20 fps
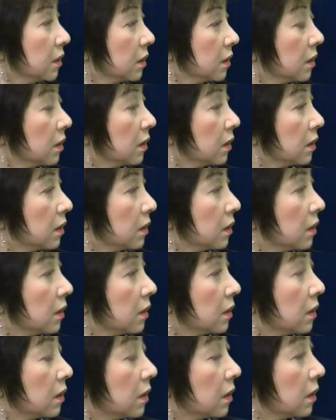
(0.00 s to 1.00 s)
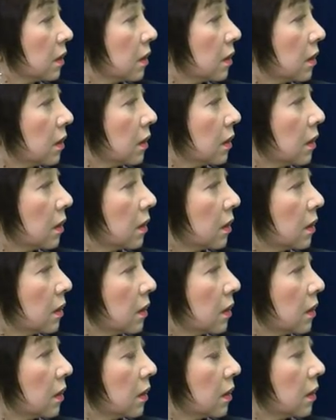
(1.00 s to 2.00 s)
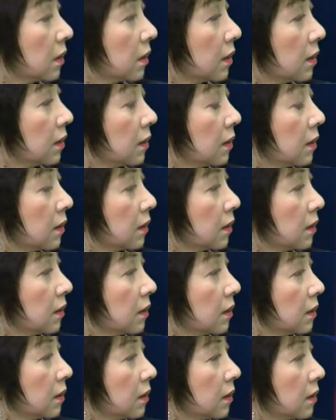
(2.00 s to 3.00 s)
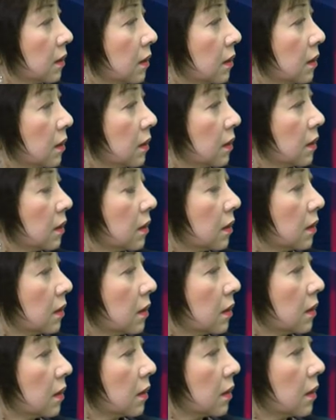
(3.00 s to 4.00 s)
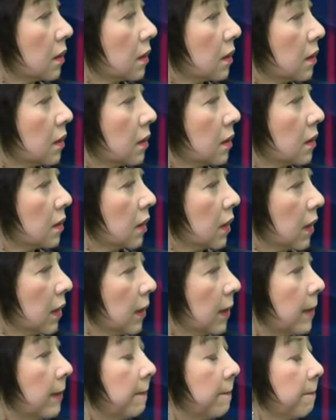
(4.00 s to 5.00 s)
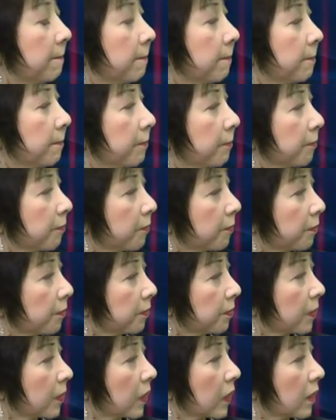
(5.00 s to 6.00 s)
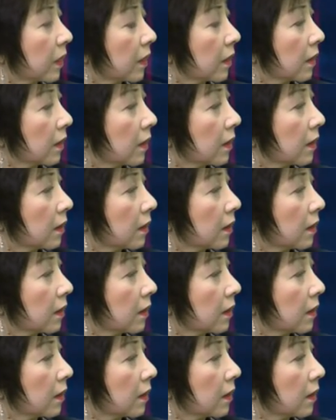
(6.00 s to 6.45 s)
This person isn't speaking.